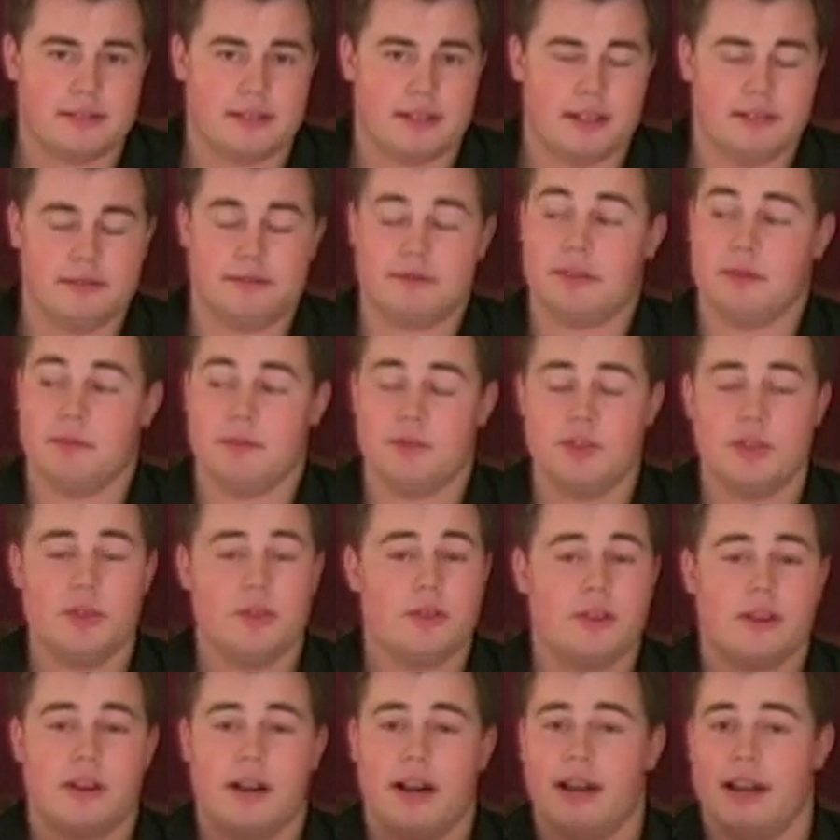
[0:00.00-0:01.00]
And from
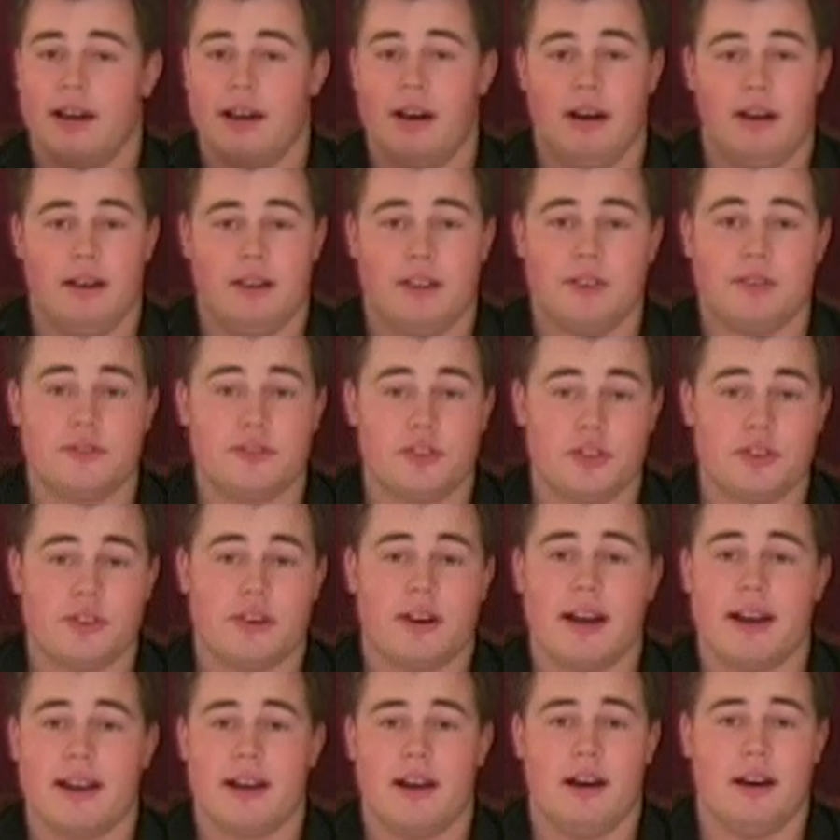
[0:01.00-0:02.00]
junior high
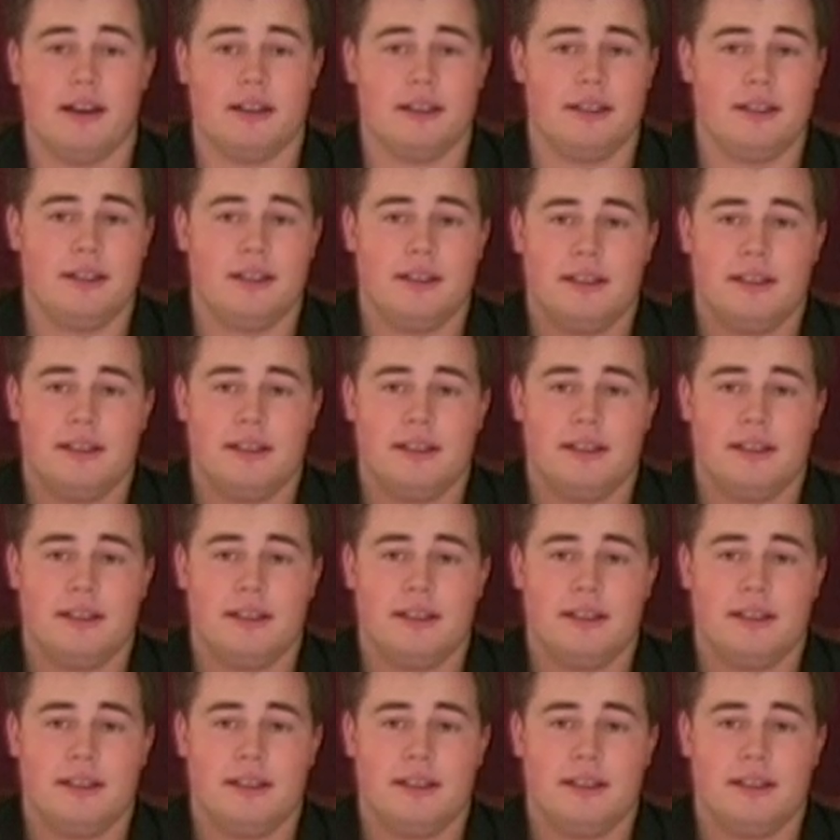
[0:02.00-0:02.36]
on,